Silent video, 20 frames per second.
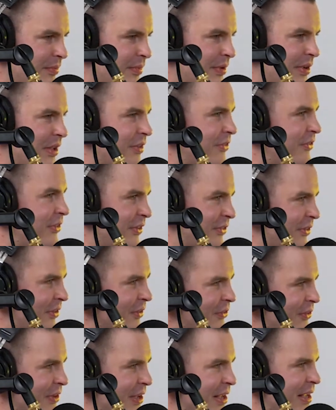
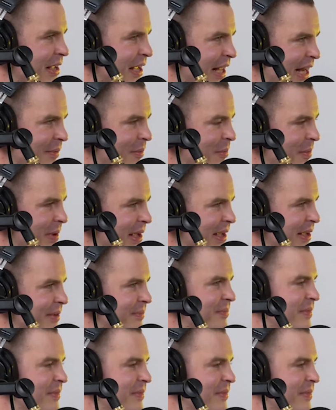consistency in MMA.